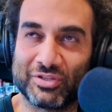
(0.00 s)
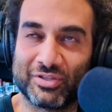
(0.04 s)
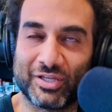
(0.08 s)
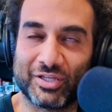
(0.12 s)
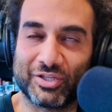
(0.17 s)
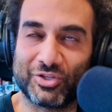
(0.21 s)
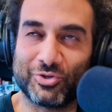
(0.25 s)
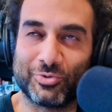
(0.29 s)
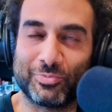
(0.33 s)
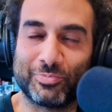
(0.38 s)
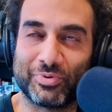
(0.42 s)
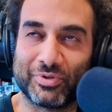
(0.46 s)

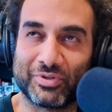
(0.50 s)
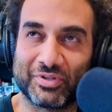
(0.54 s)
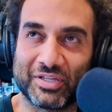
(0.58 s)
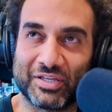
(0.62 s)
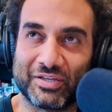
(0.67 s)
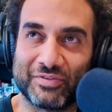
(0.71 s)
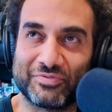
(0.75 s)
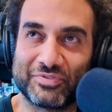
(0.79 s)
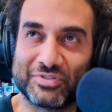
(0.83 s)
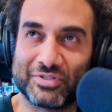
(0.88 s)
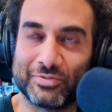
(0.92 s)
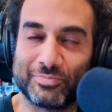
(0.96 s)
that you
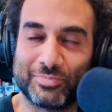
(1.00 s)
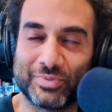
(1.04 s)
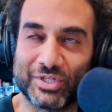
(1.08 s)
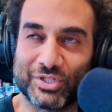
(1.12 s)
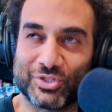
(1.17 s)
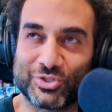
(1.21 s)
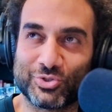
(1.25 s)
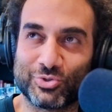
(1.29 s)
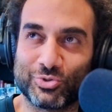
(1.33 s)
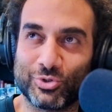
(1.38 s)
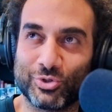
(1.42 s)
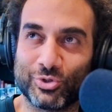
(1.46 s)
believe to be
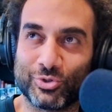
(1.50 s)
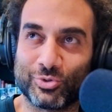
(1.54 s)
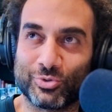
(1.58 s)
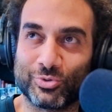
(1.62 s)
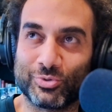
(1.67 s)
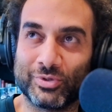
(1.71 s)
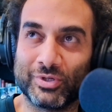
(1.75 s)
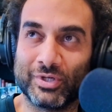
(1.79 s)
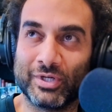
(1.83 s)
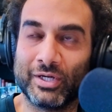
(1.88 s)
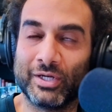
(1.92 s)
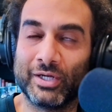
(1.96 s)

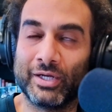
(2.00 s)
true?